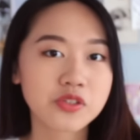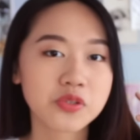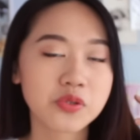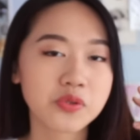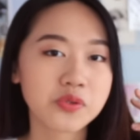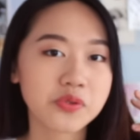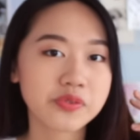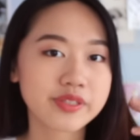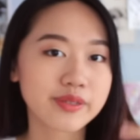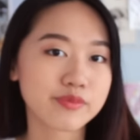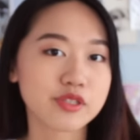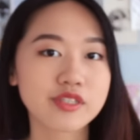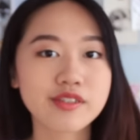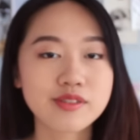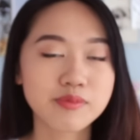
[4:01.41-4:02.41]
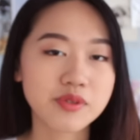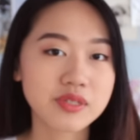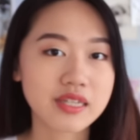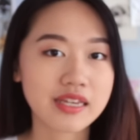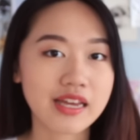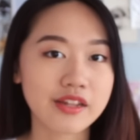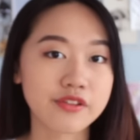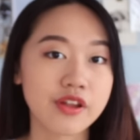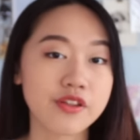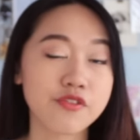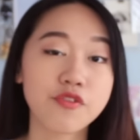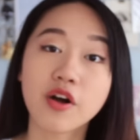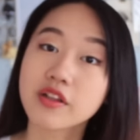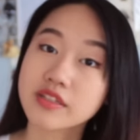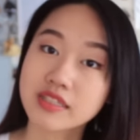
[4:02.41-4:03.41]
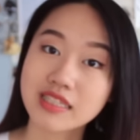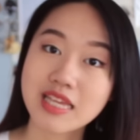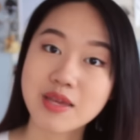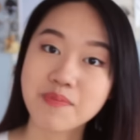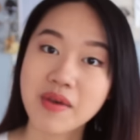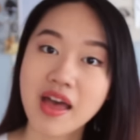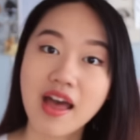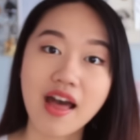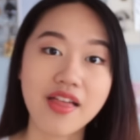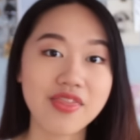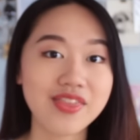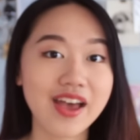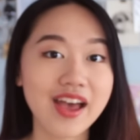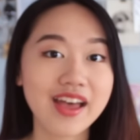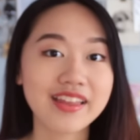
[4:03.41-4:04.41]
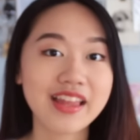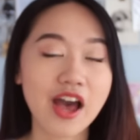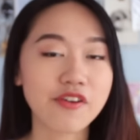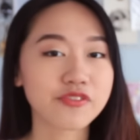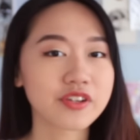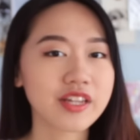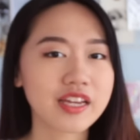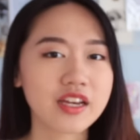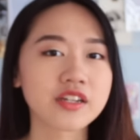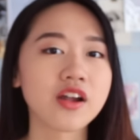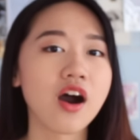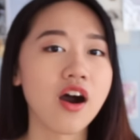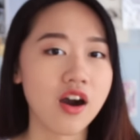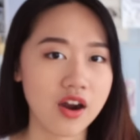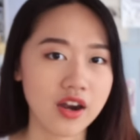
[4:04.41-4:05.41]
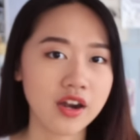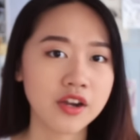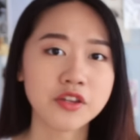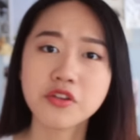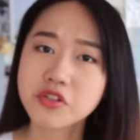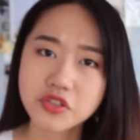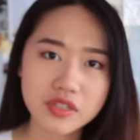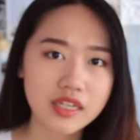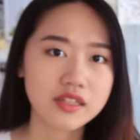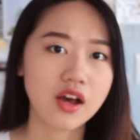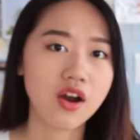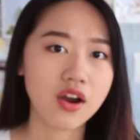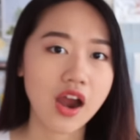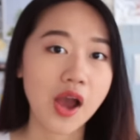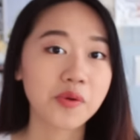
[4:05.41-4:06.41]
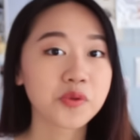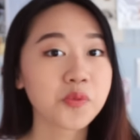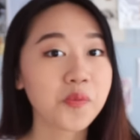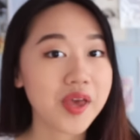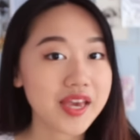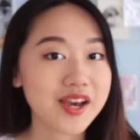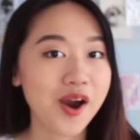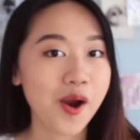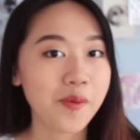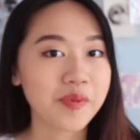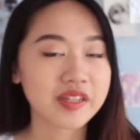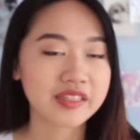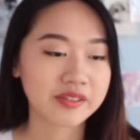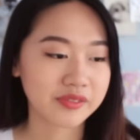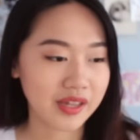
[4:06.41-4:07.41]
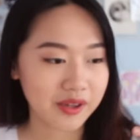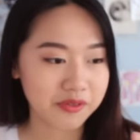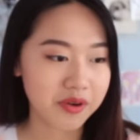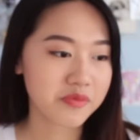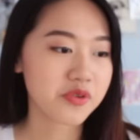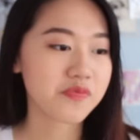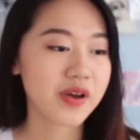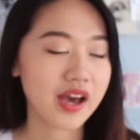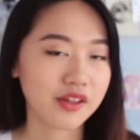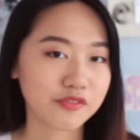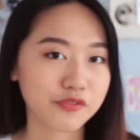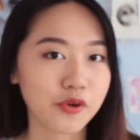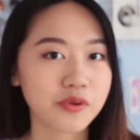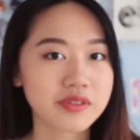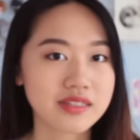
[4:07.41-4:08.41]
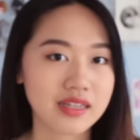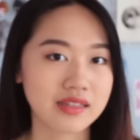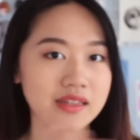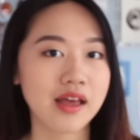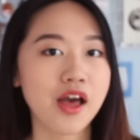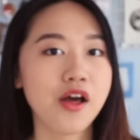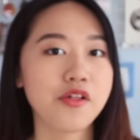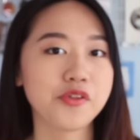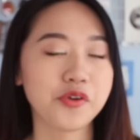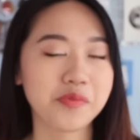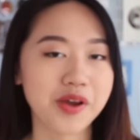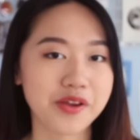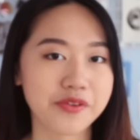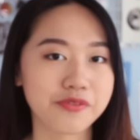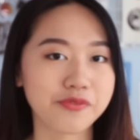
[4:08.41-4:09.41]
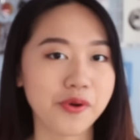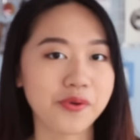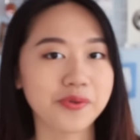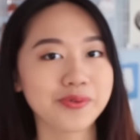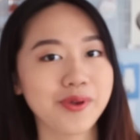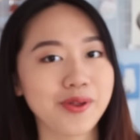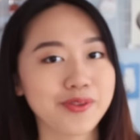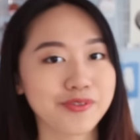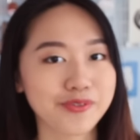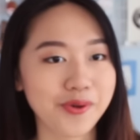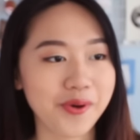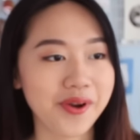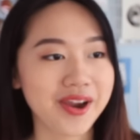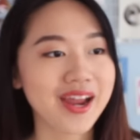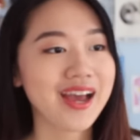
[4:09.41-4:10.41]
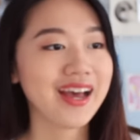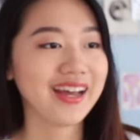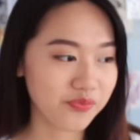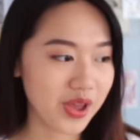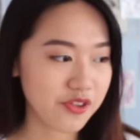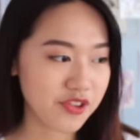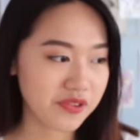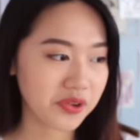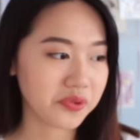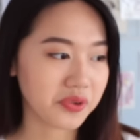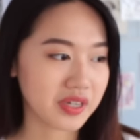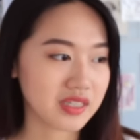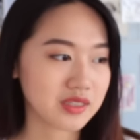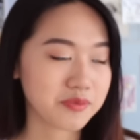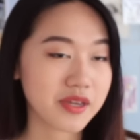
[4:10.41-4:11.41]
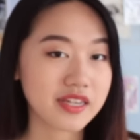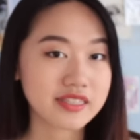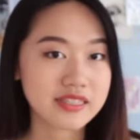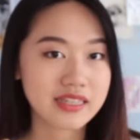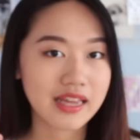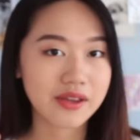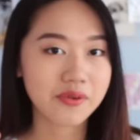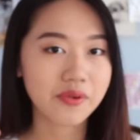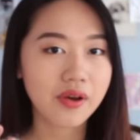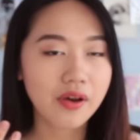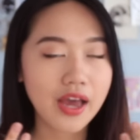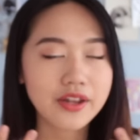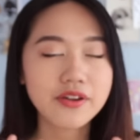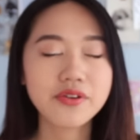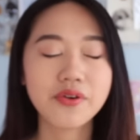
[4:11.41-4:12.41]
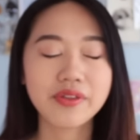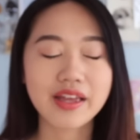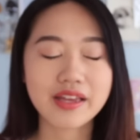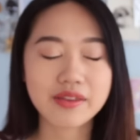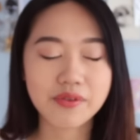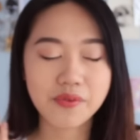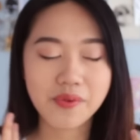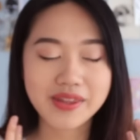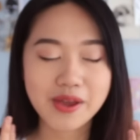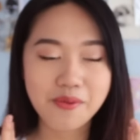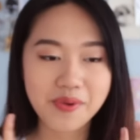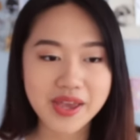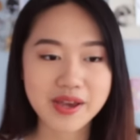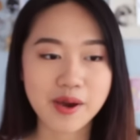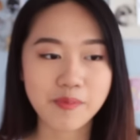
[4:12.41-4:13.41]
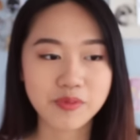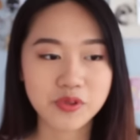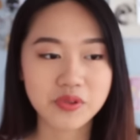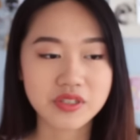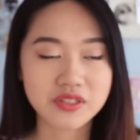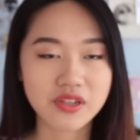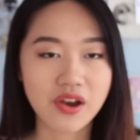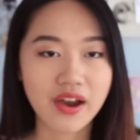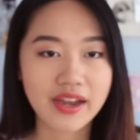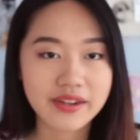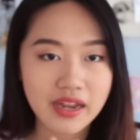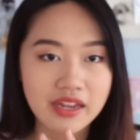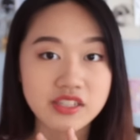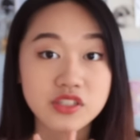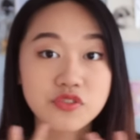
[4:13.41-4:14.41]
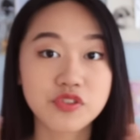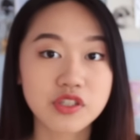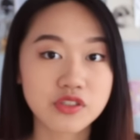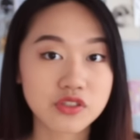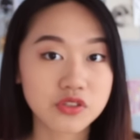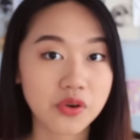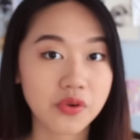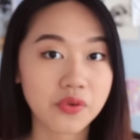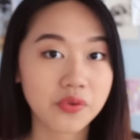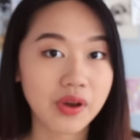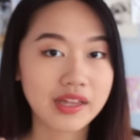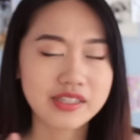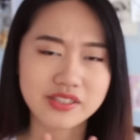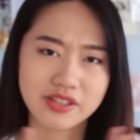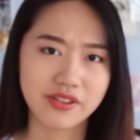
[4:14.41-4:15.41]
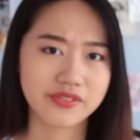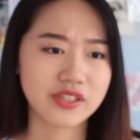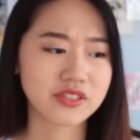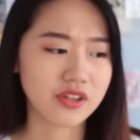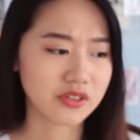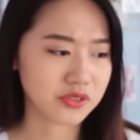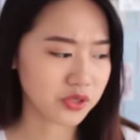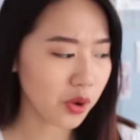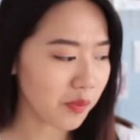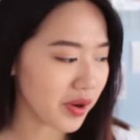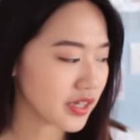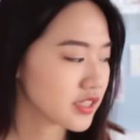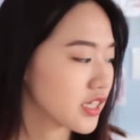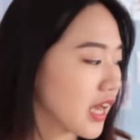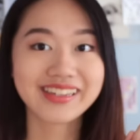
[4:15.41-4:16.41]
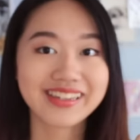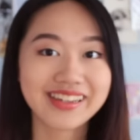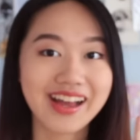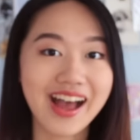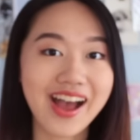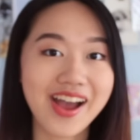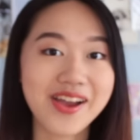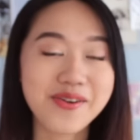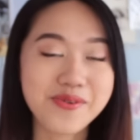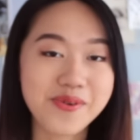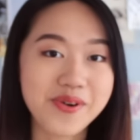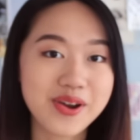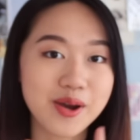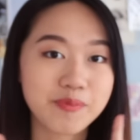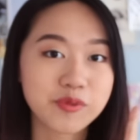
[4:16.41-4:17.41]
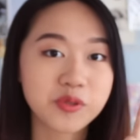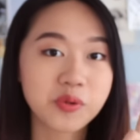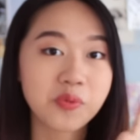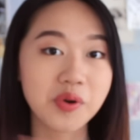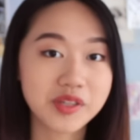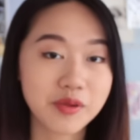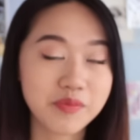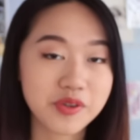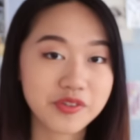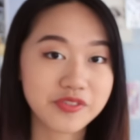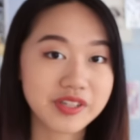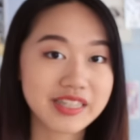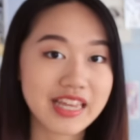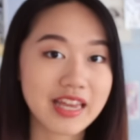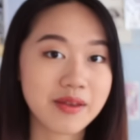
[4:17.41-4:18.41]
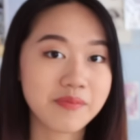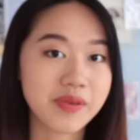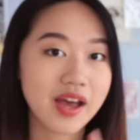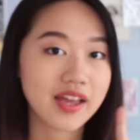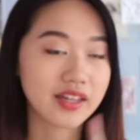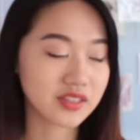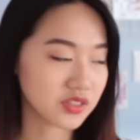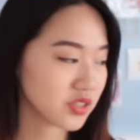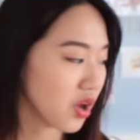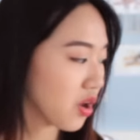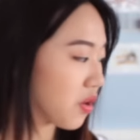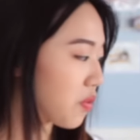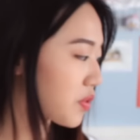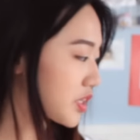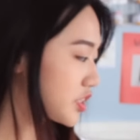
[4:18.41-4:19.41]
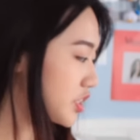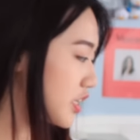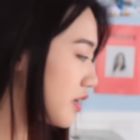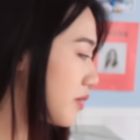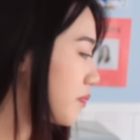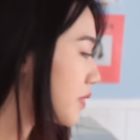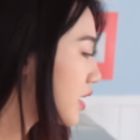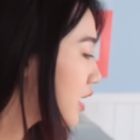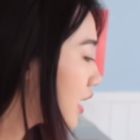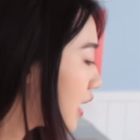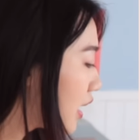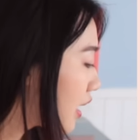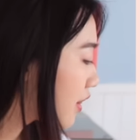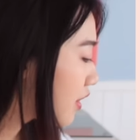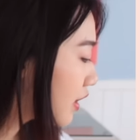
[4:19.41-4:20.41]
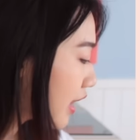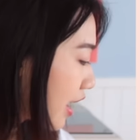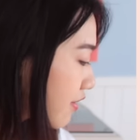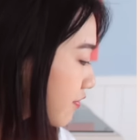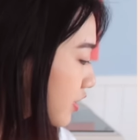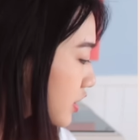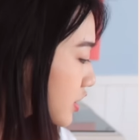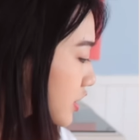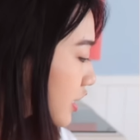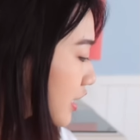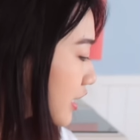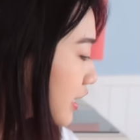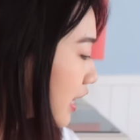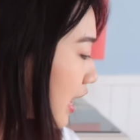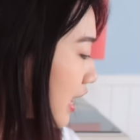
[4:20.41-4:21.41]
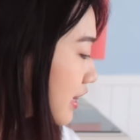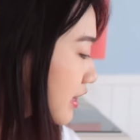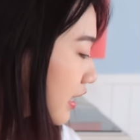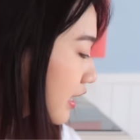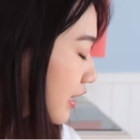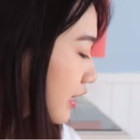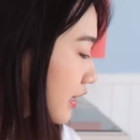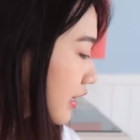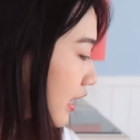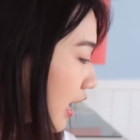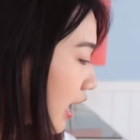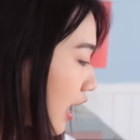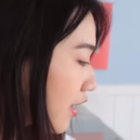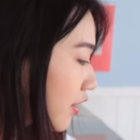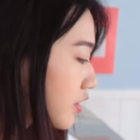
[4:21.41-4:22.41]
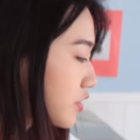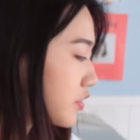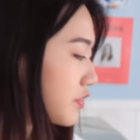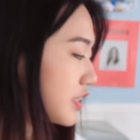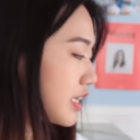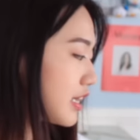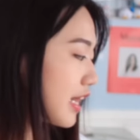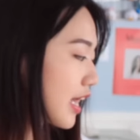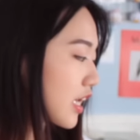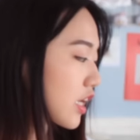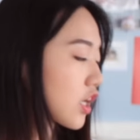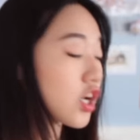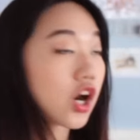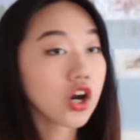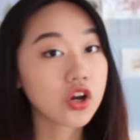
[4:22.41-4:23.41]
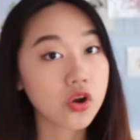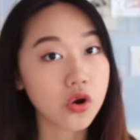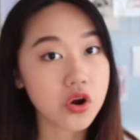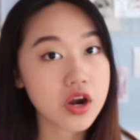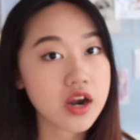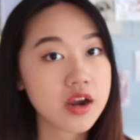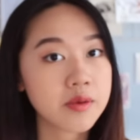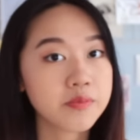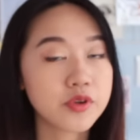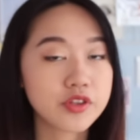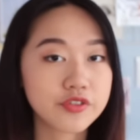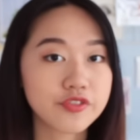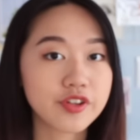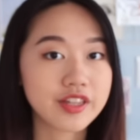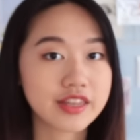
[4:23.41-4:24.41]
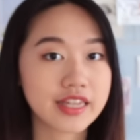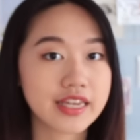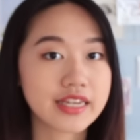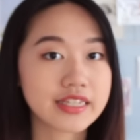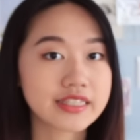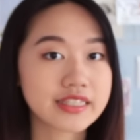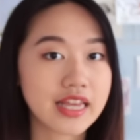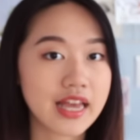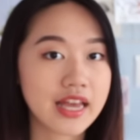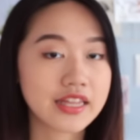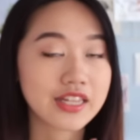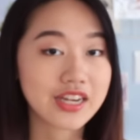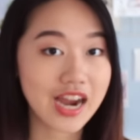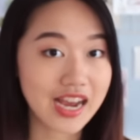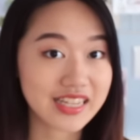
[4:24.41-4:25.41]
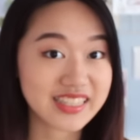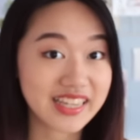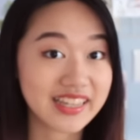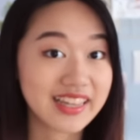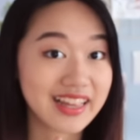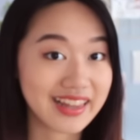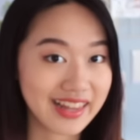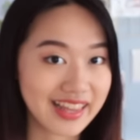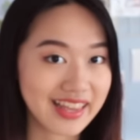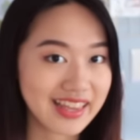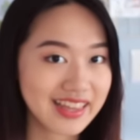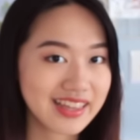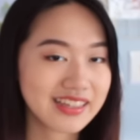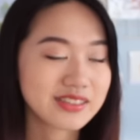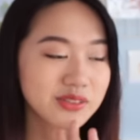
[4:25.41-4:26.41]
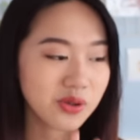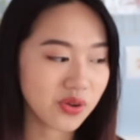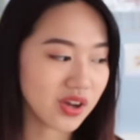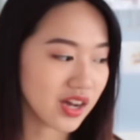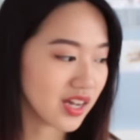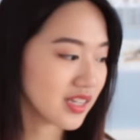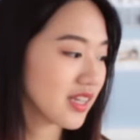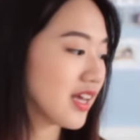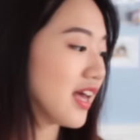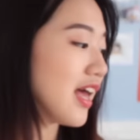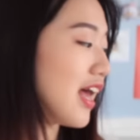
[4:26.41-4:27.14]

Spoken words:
to some Jesus music and then fall asleep, and then after like an hour, usually an hour, I would wake up and like remove my headphones and throw my phone on the floor. My favorite ones, because like, I don't know, like when I wake up to a song, I just love the song so much. I woke up to What a Beautiful Name by Hillsong Worship, the live version. And then I also really like Gungor, Beautiful Things, and Crags and Clay, so good.